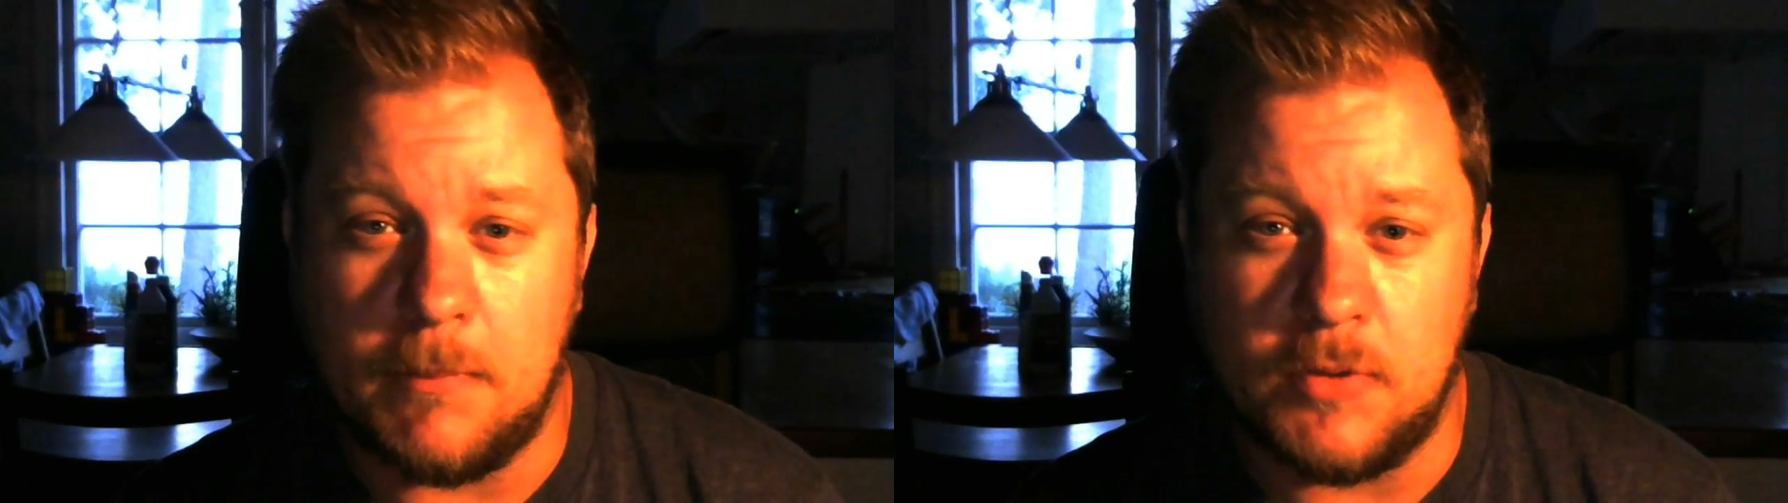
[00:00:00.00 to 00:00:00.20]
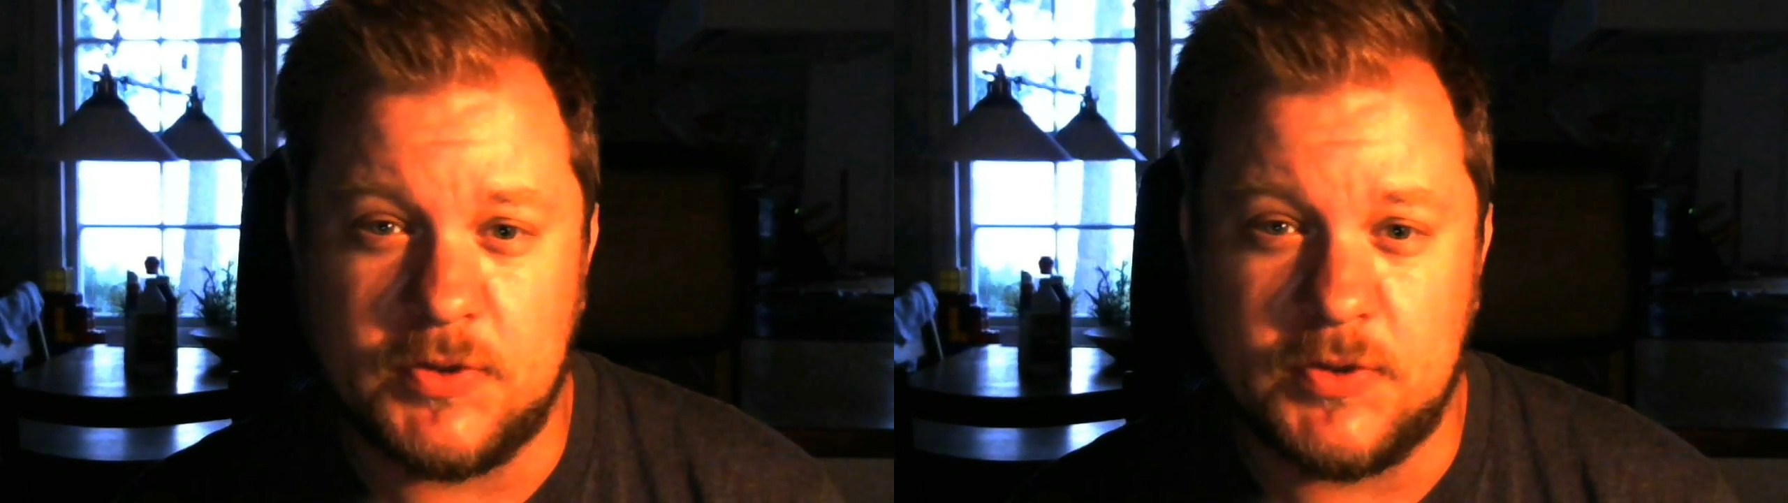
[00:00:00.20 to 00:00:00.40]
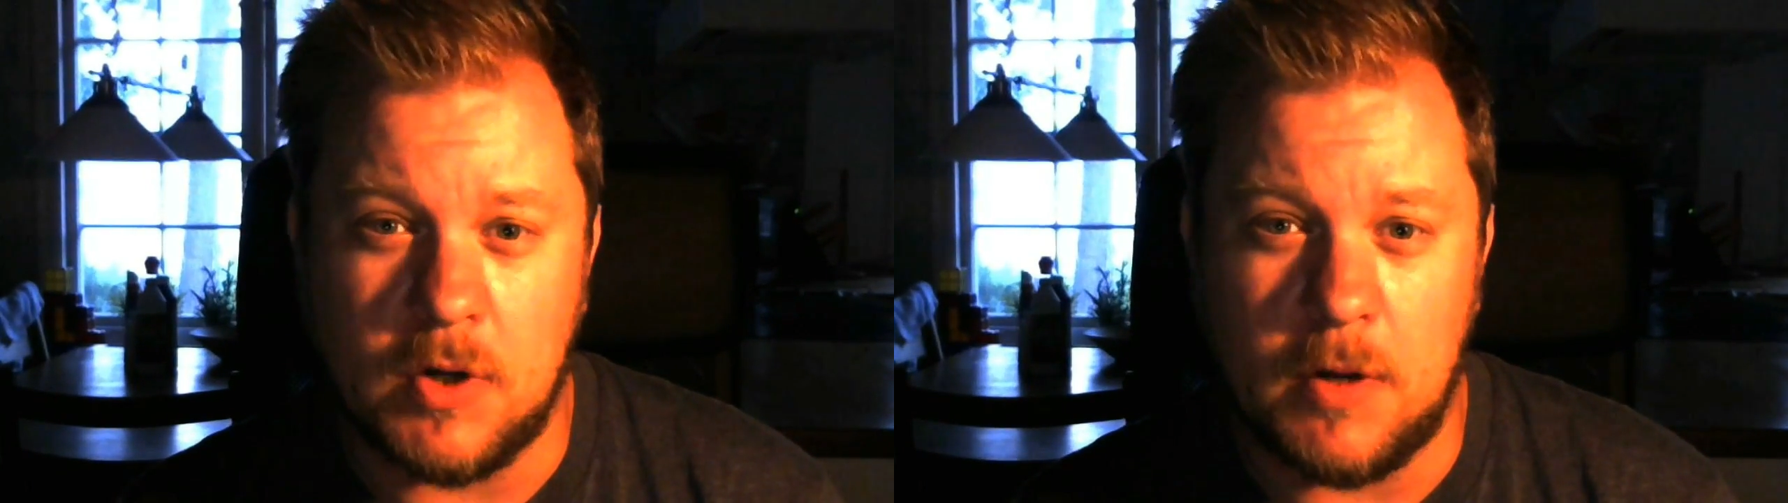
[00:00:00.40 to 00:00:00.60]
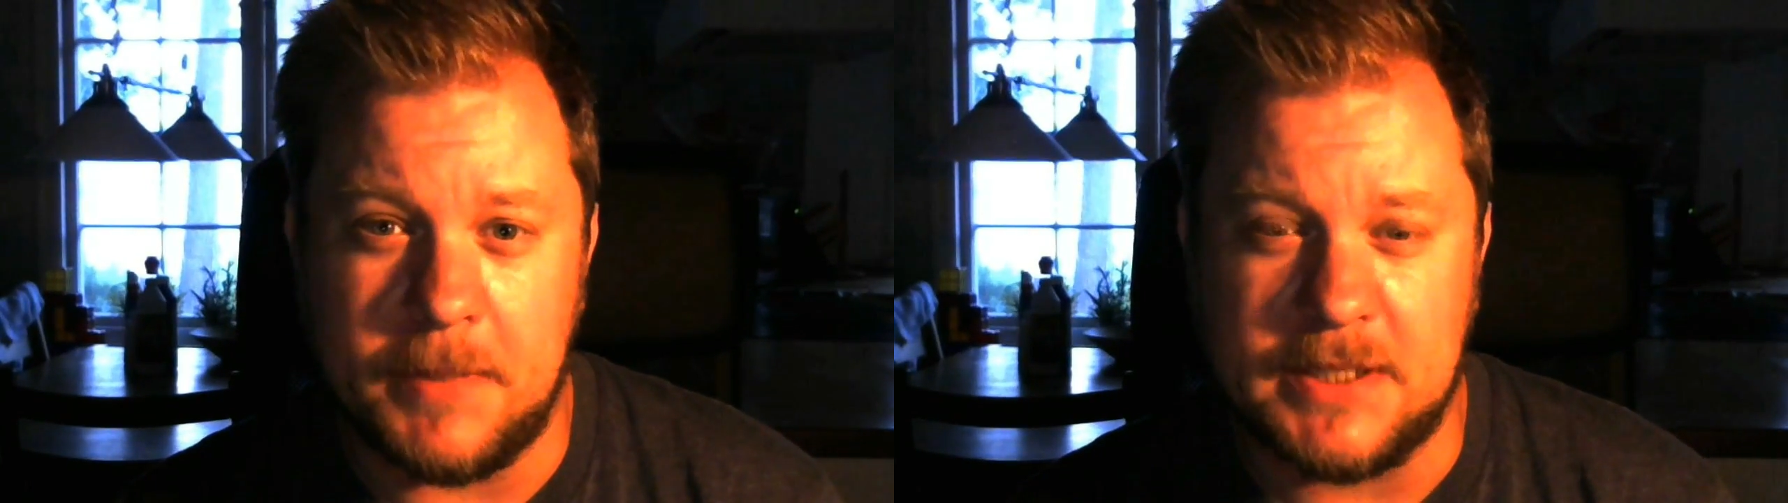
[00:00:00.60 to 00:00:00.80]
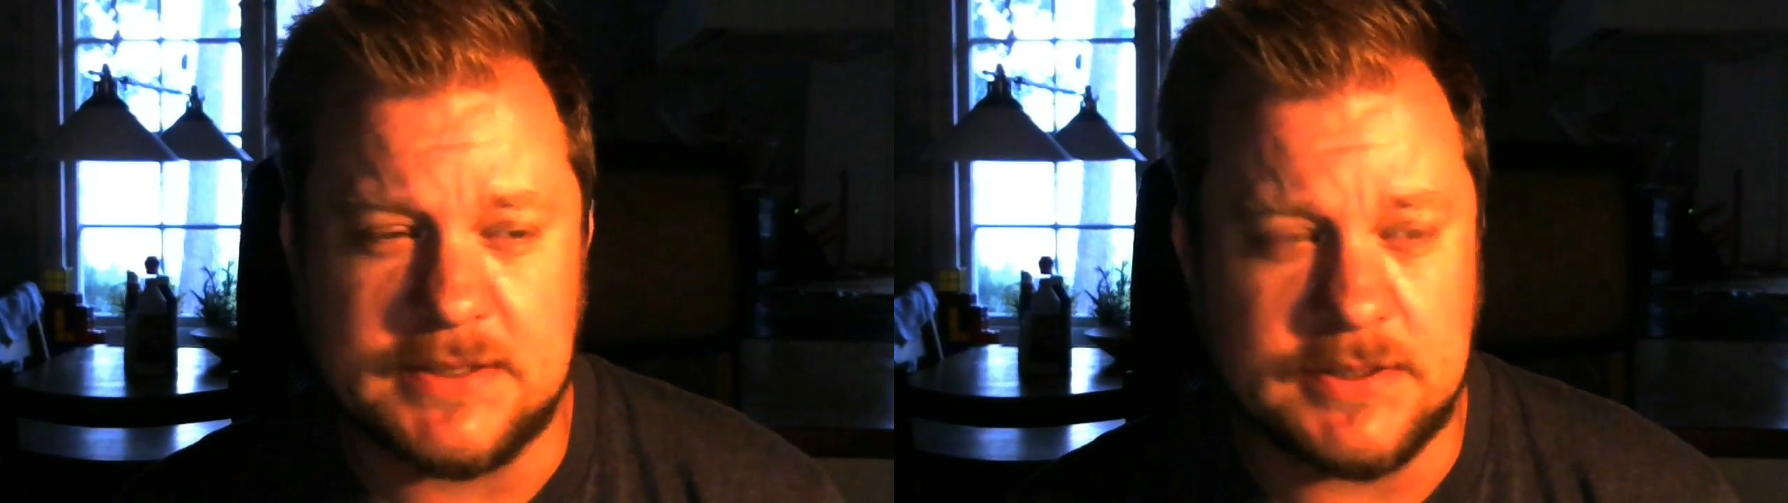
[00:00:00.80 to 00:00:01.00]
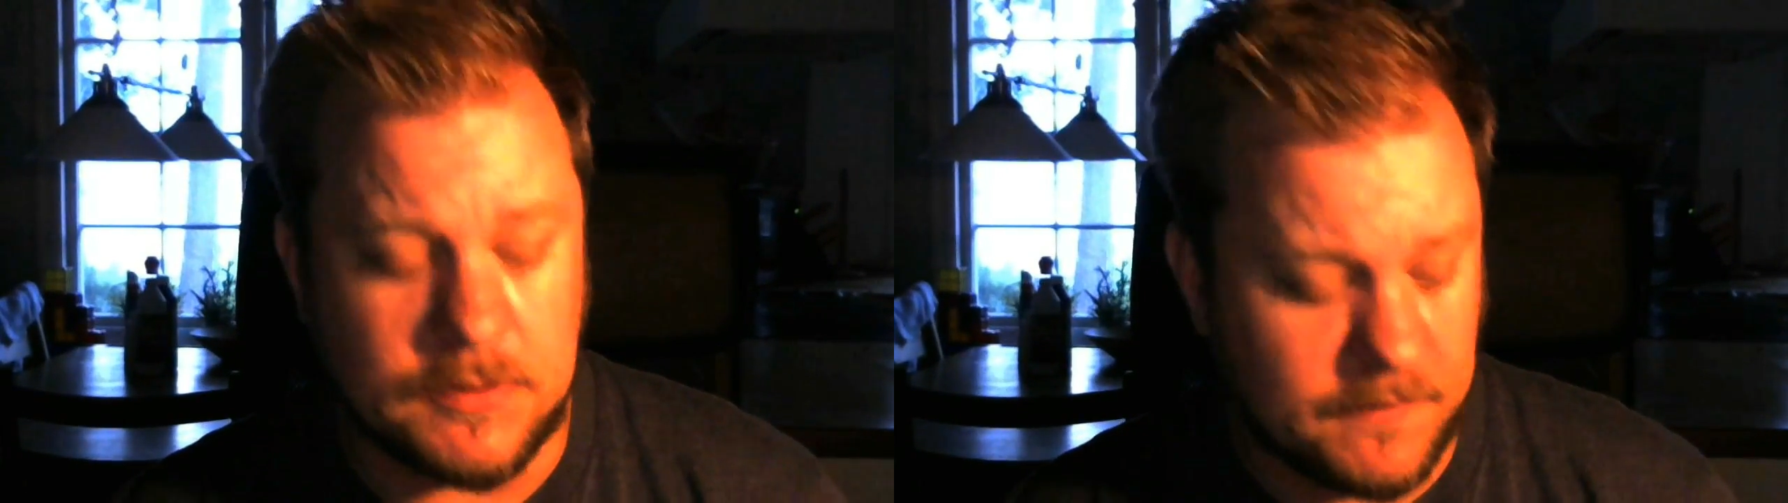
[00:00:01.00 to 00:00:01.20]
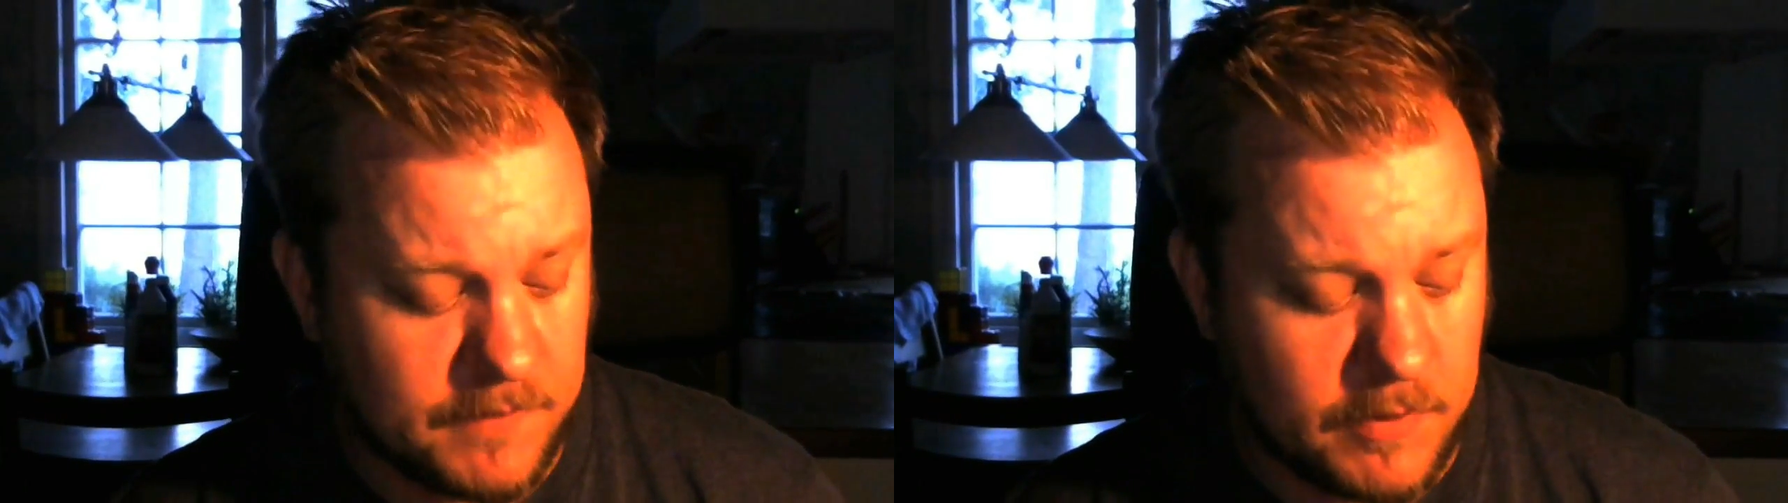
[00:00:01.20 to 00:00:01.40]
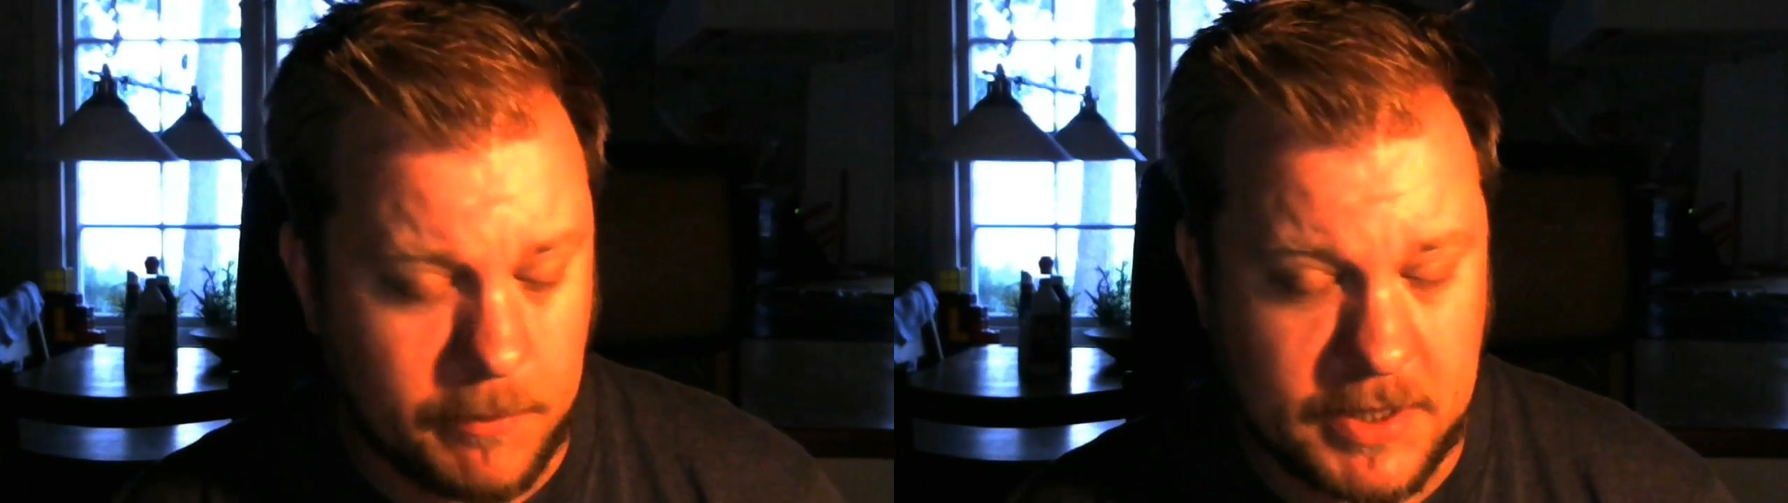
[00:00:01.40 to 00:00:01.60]
I bought some comics, not
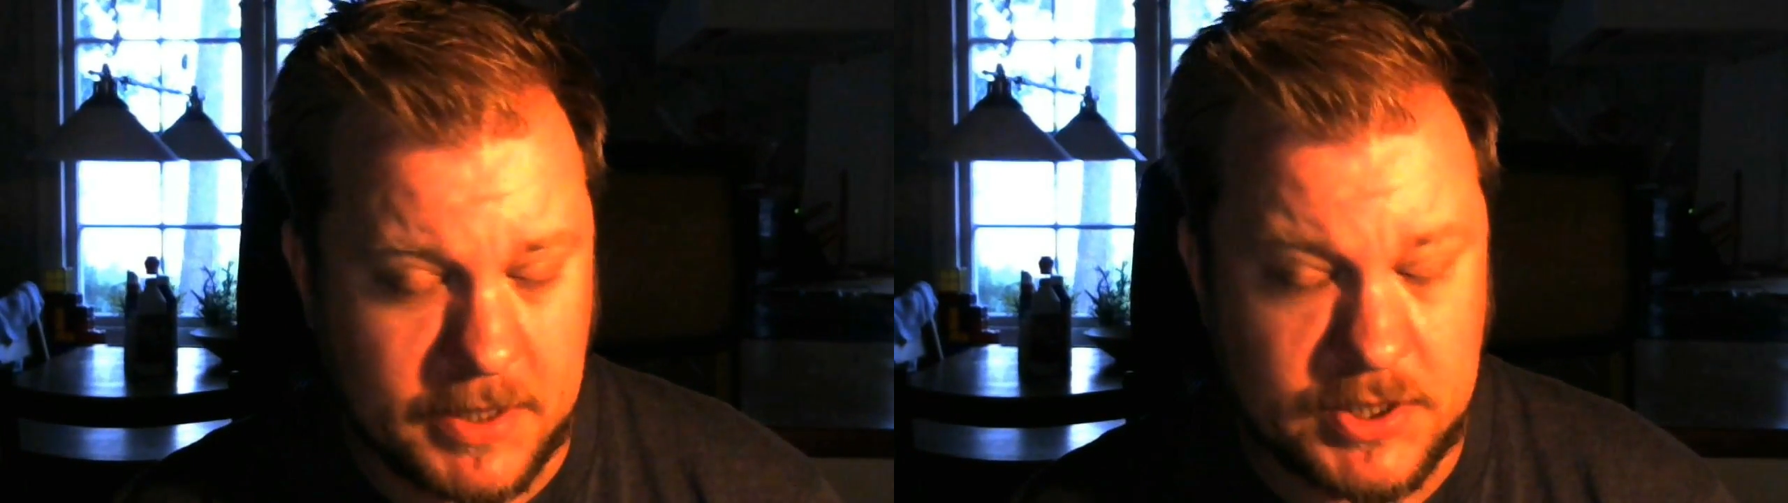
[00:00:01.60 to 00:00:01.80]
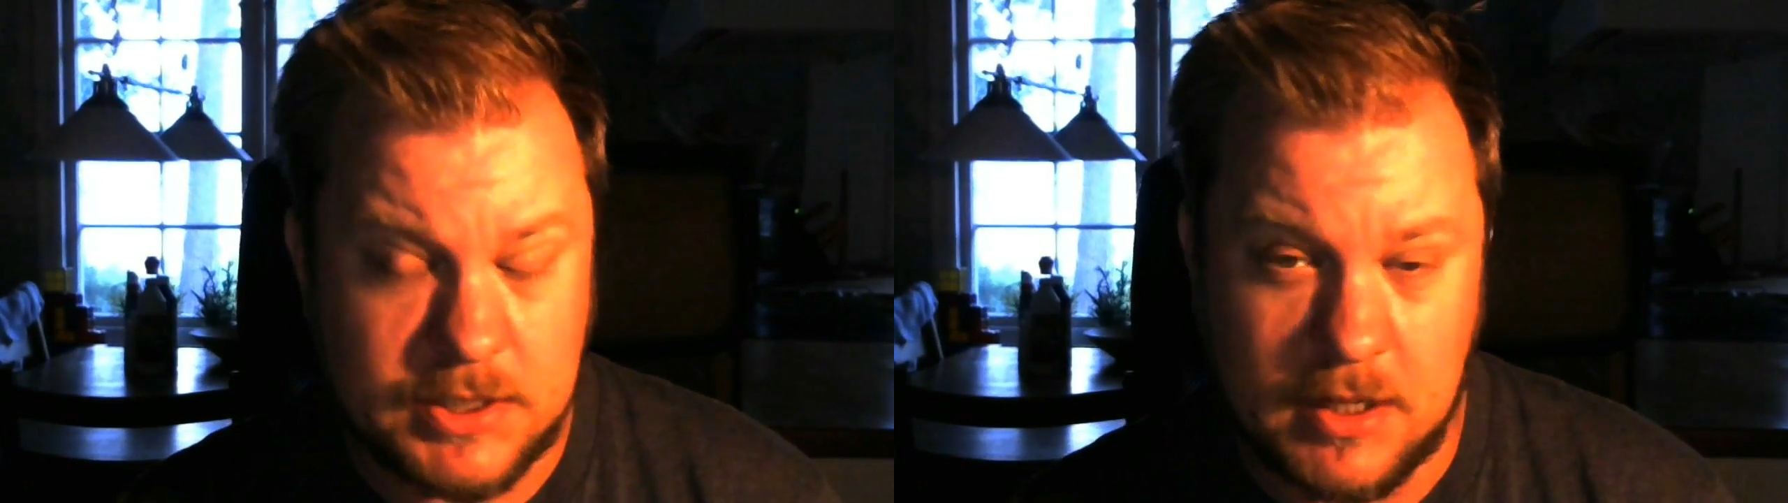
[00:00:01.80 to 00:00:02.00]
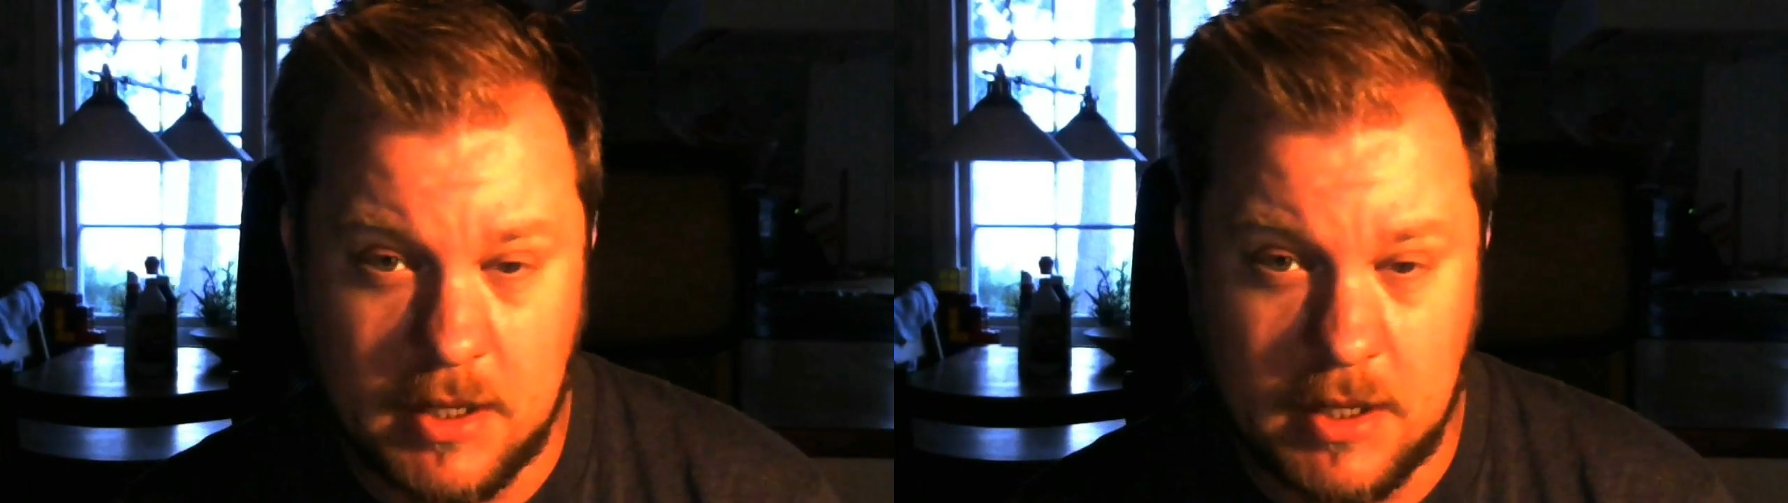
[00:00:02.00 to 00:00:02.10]
very much.